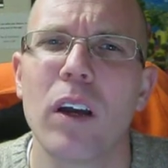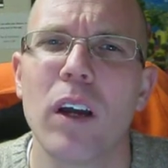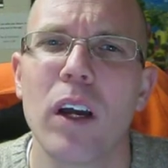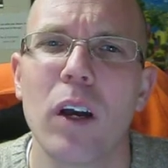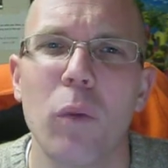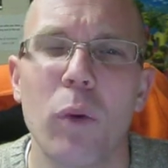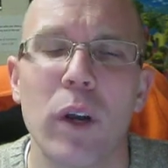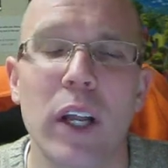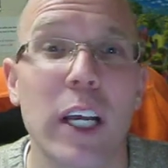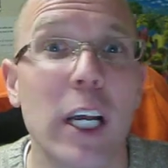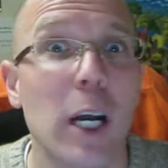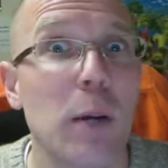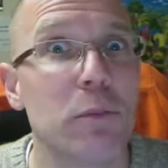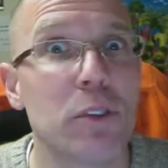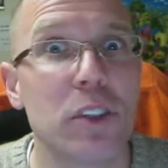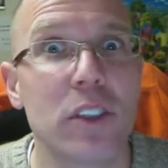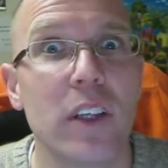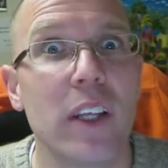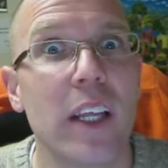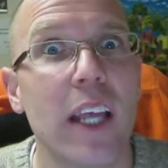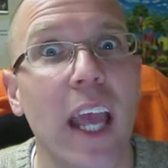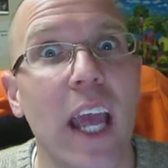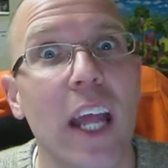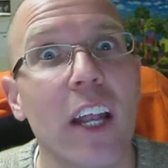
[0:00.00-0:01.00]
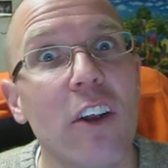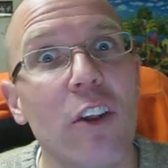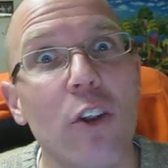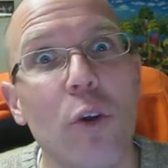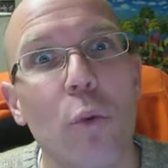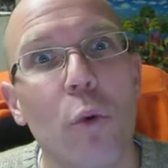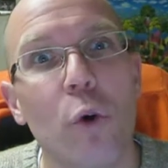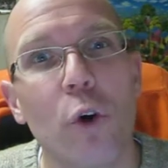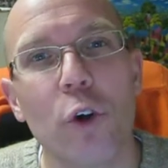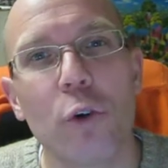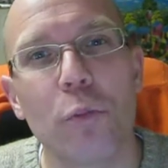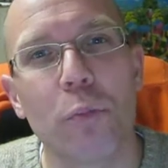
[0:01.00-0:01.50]
when it comes to the end of the
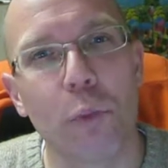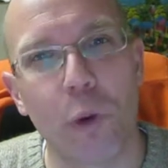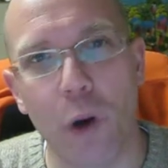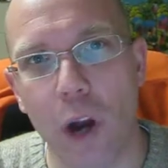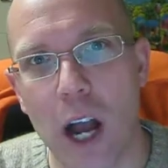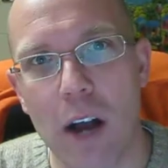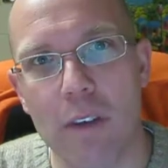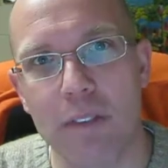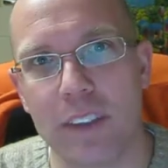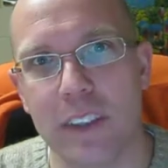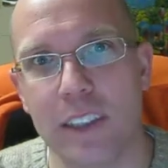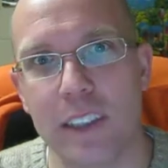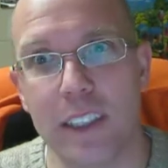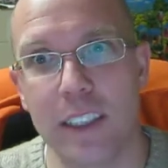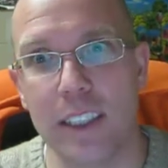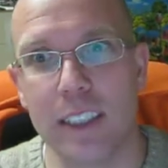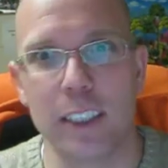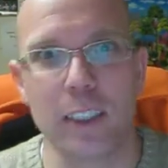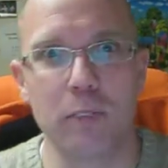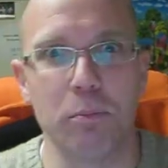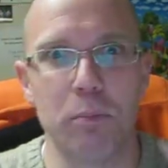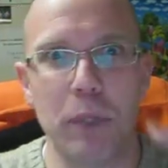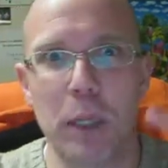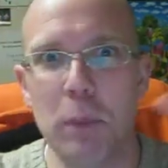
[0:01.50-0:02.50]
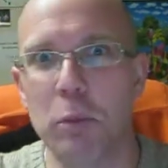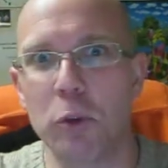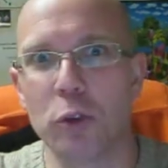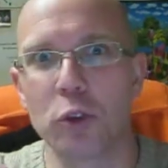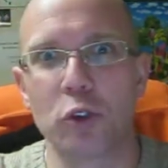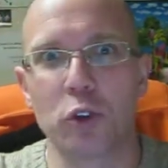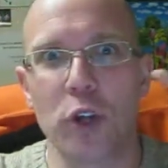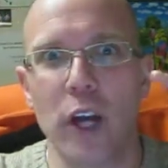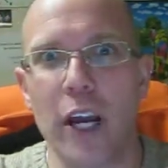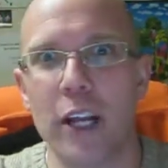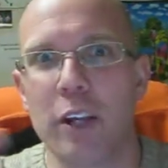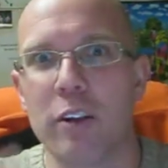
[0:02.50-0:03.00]
world prophecies and people
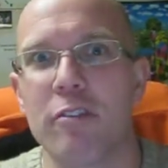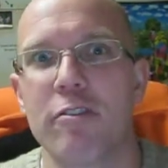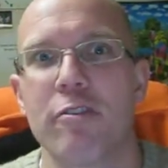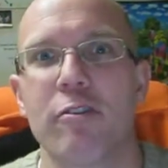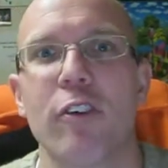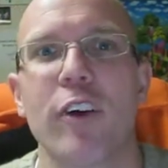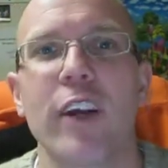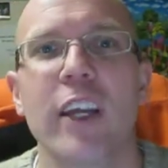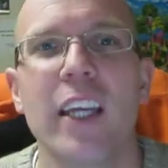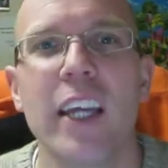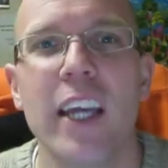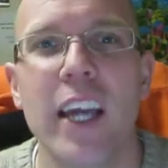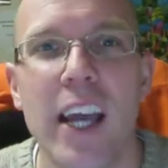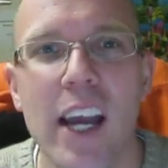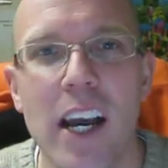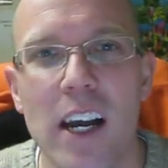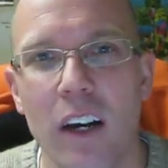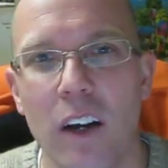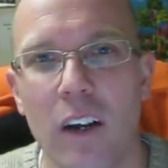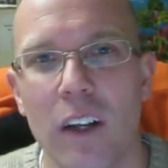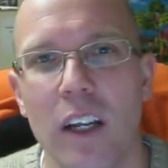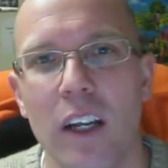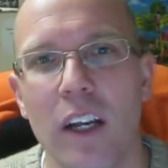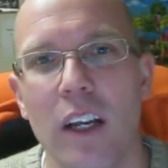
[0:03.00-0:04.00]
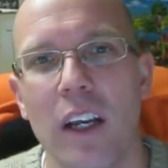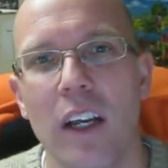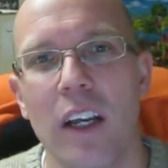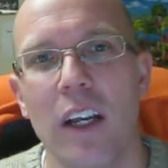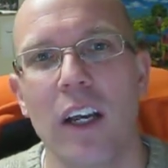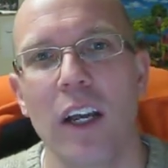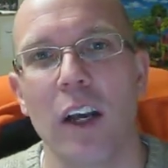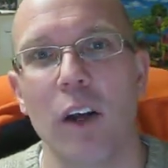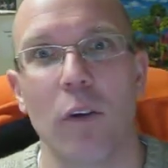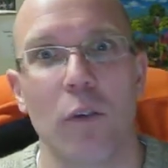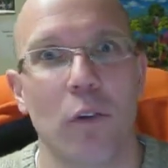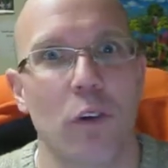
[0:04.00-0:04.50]
trying to freak you out
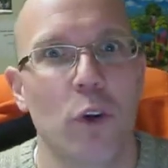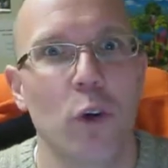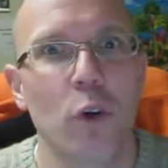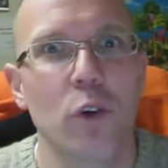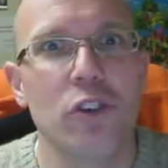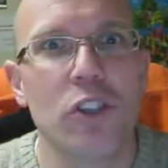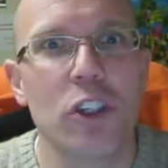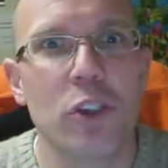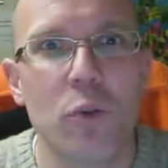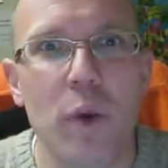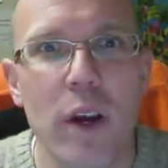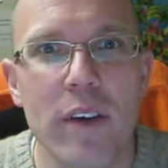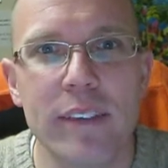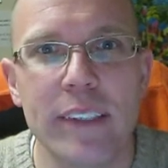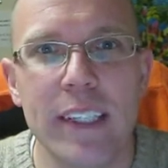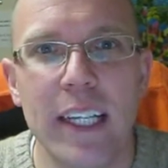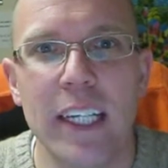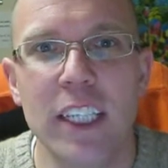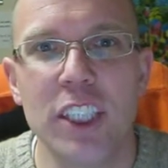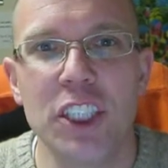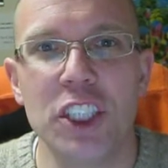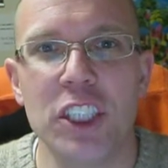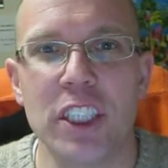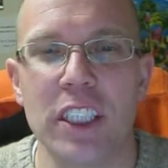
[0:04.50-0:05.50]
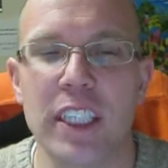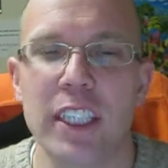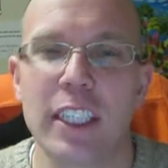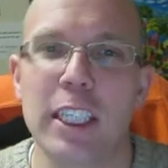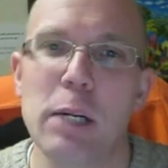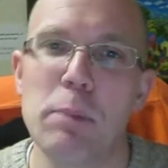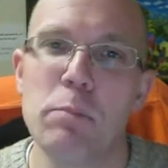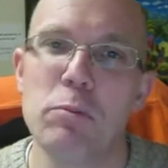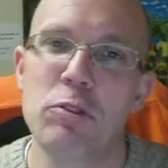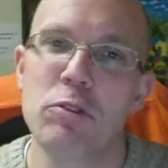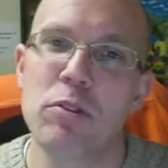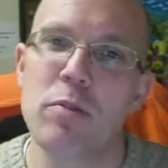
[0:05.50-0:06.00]
using Revelation, it
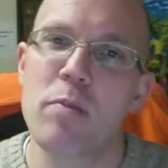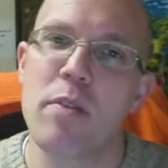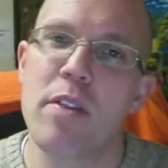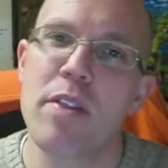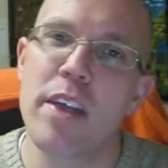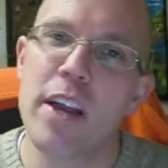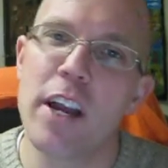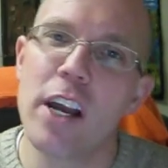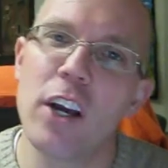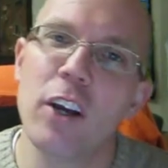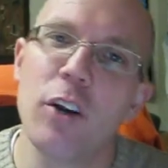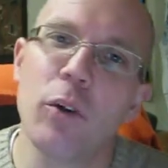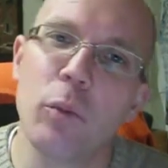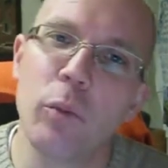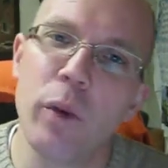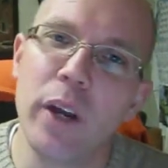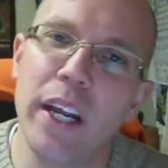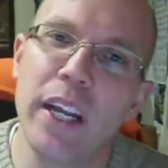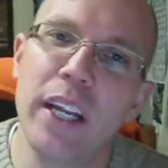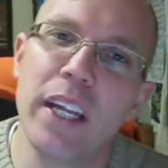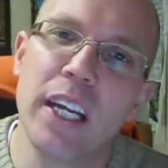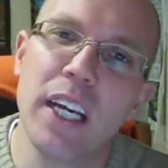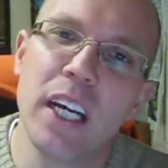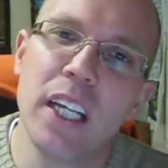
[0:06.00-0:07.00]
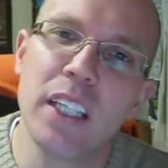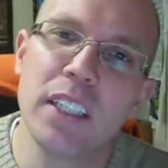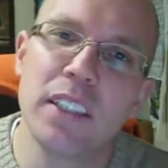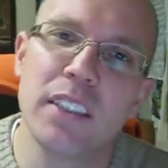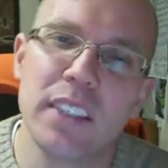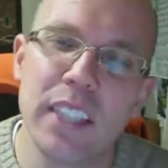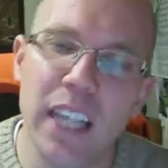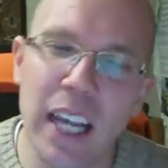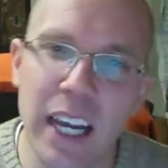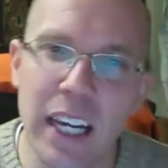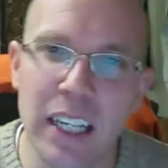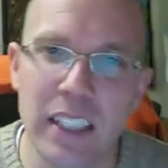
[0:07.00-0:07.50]
comes from their reading of the
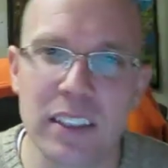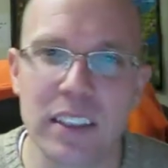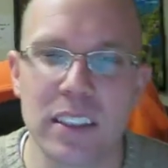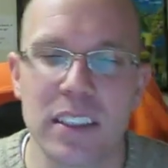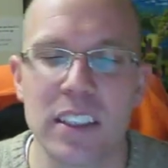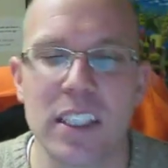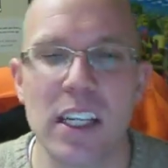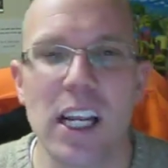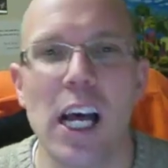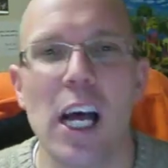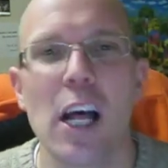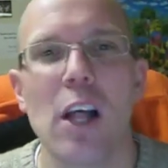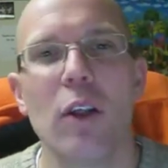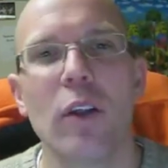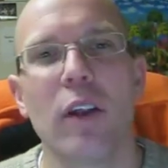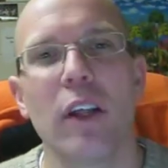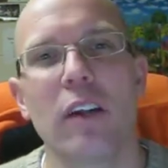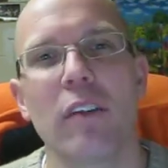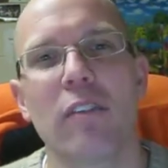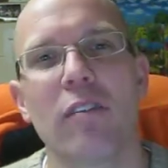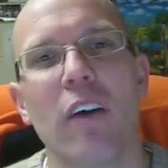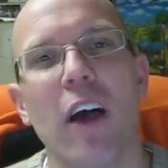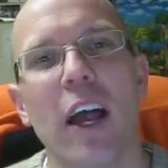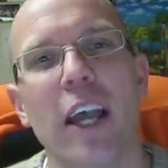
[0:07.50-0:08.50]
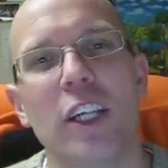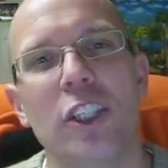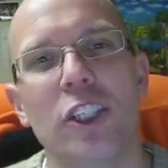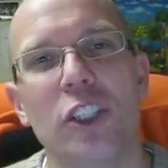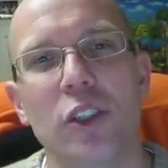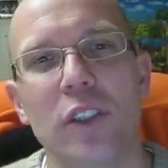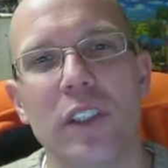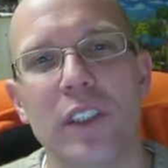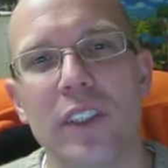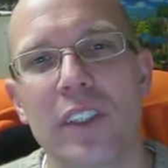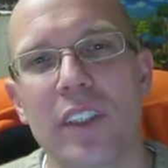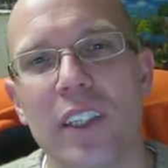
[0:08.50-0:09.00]
text. And I'll invite
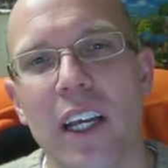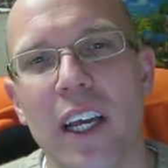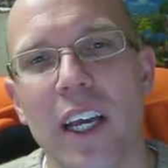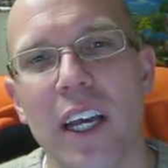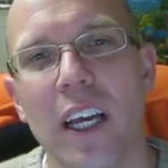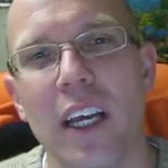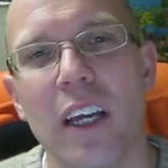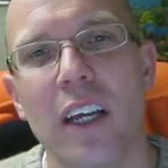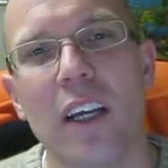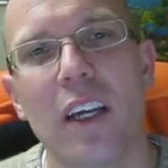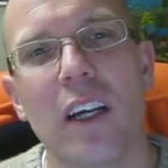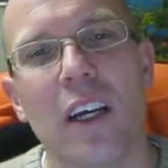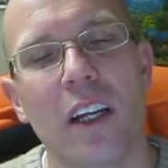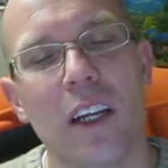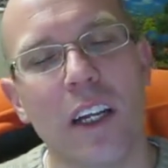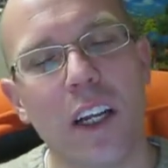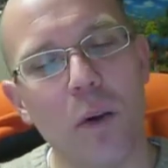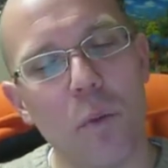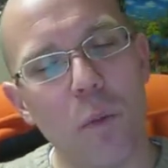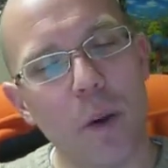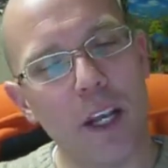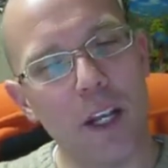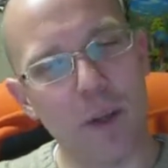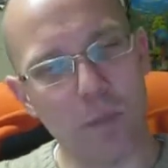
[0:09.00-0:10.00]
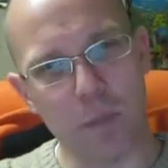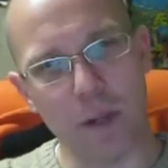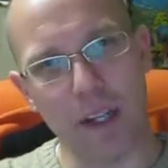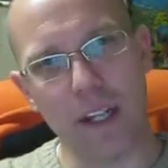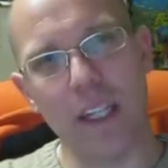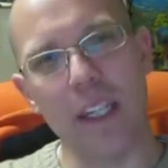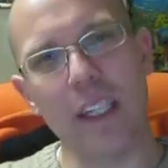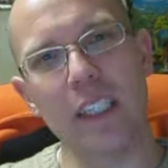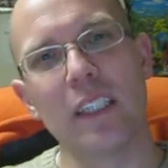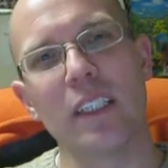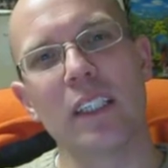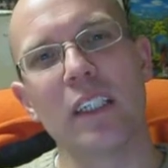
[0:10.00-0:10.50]
you to say, now wait a
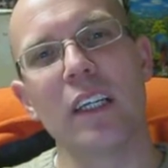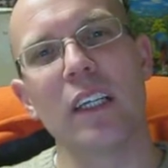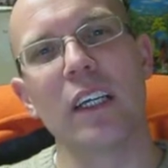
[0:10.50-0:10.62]
minute.